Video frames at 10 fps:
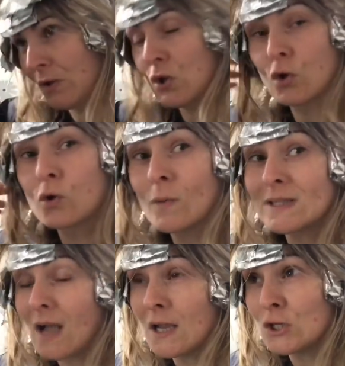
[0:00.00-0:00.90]
you can
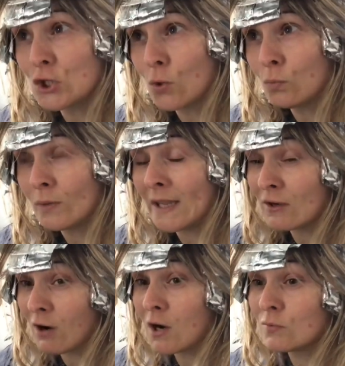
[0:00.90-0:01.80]
always cut it short, it
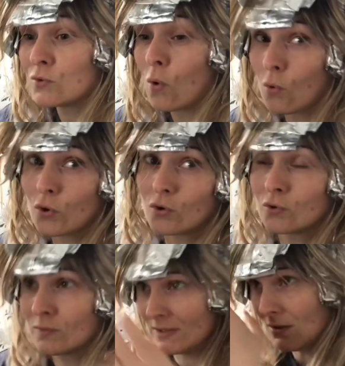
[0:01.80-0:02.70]
grows, or you can
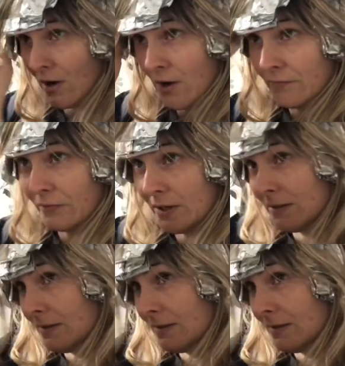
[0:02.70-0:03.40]
always dye over it.